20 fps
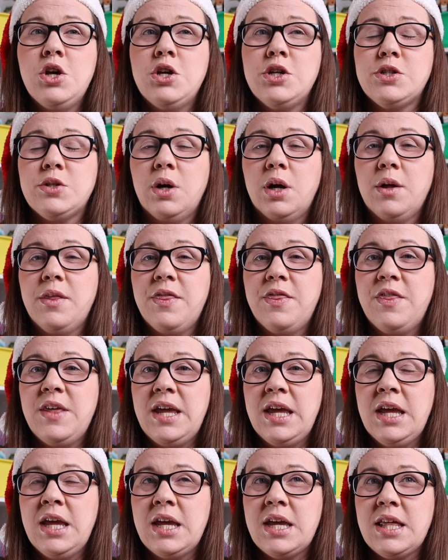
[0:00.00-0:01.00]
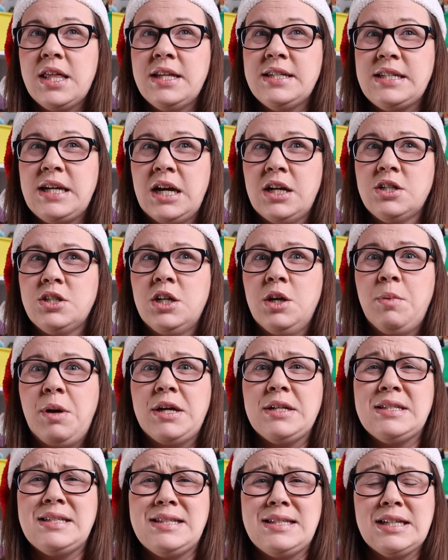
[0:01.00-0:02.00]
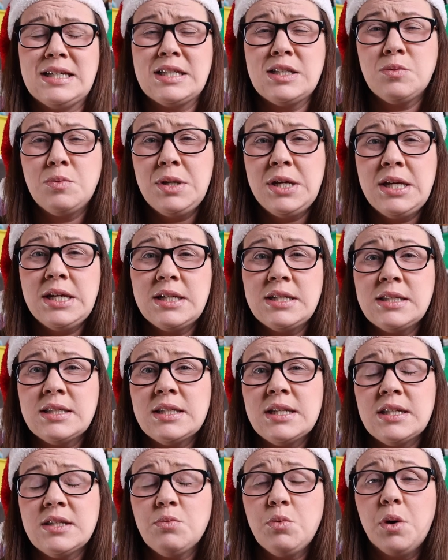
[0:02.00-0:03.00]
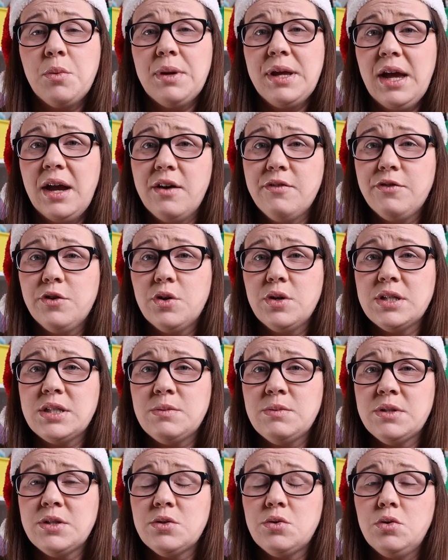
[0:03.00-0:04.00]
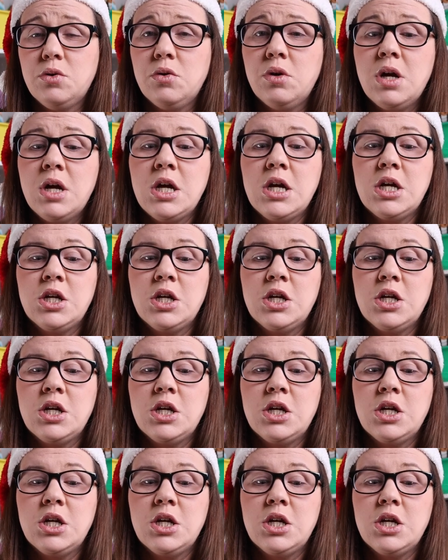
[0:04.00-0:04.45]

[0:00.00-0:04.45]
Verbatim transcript: So I think it's actually about six weeks is what we have for Christmas school.